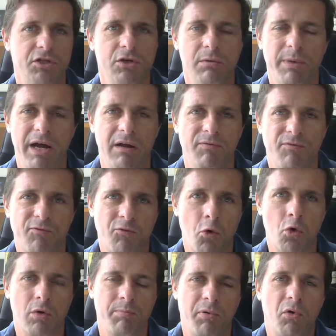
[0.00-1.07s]
to about a
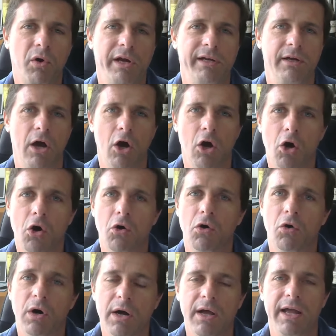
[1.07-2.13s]
4.0
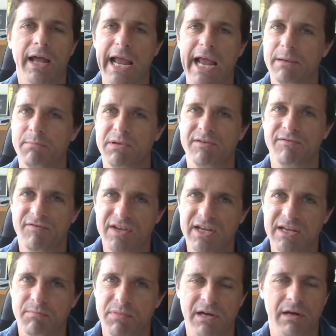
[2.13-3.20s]

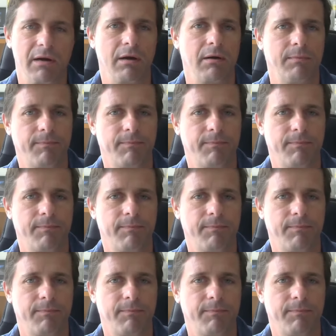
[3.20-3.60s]
ABV beer.